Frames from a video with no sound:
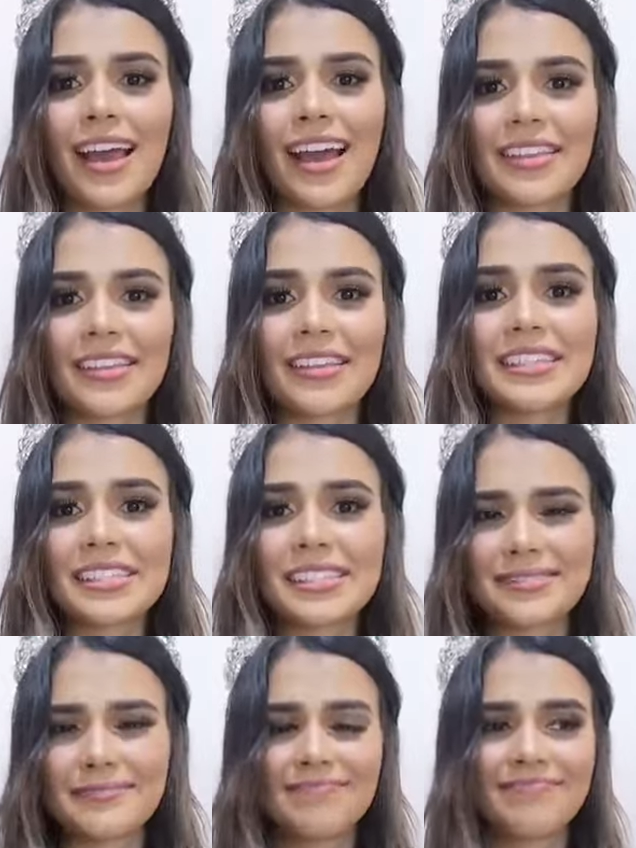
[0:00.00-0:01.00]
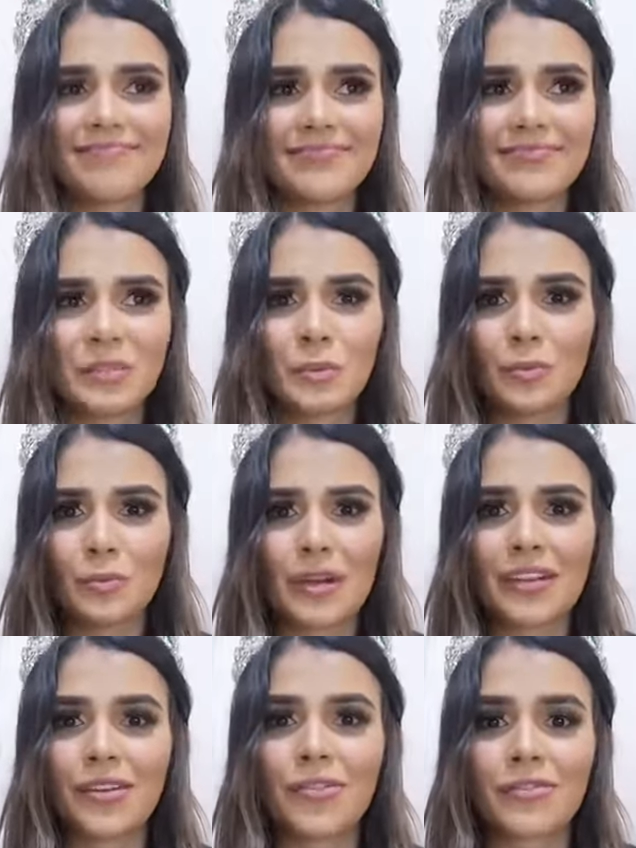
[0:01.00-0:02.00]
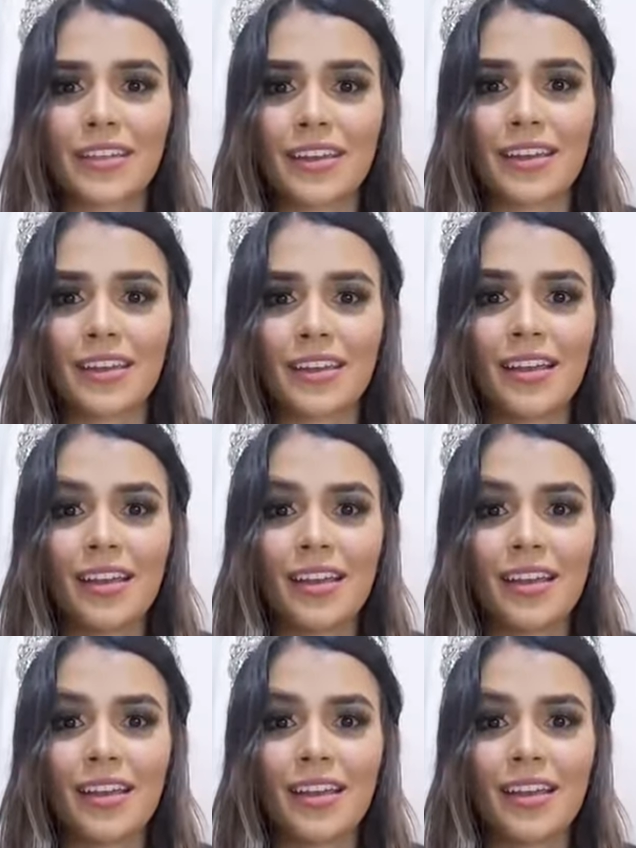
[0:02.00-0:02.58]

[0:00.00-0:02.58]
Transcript: I think it's one of the